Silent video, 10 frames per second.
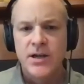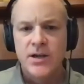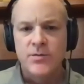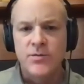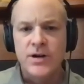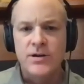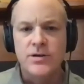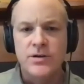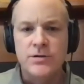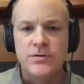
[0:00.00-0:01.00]
where
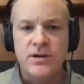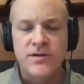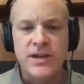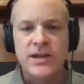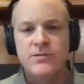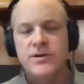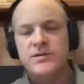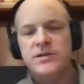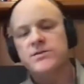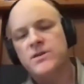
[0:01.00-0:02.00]
you start thinking, well, it's
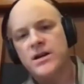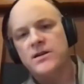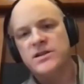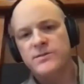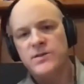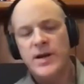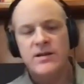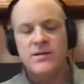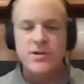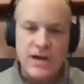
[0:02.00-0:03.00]
the new car is going to be better.
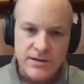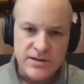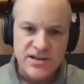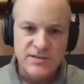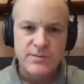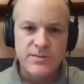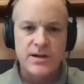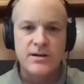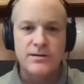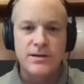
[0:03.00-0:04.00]
The new house is going to be
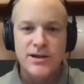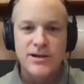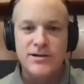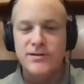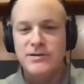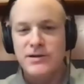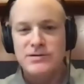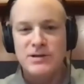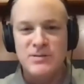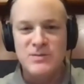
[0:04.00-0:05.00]
better.
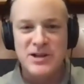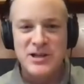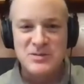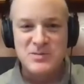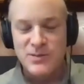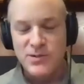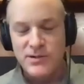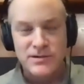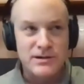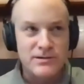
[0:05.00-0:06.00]
The middle-aged people,
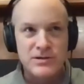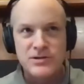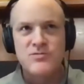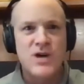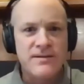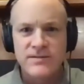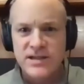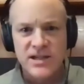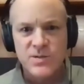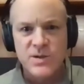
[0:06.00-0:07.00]
or certainly the new wife, is
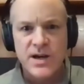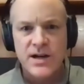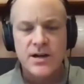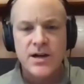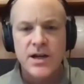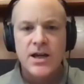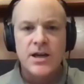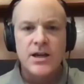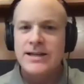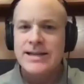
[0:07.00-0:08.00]
going to be better.
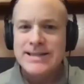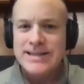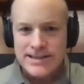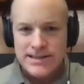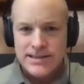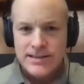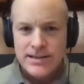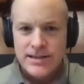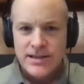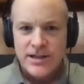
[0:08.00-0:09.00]
And it isn't.
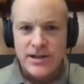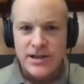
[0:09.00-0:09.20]
You